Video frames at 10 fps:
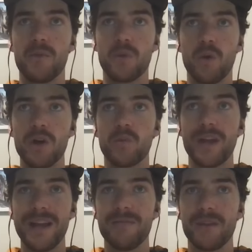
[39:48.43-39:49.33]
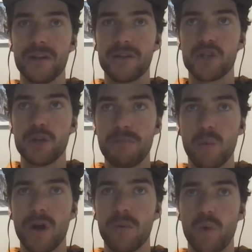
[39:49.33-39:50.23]
the world we live in should be
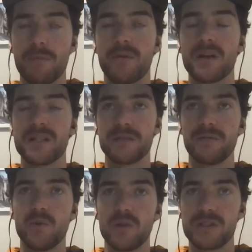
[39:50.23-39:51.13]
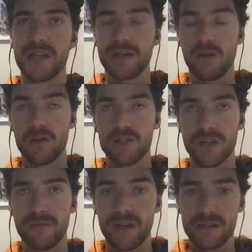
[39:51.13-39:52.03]
one where prices fall as technology
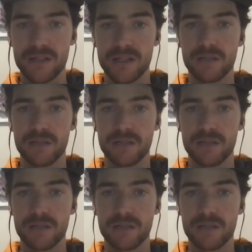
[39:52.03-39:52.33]
advances,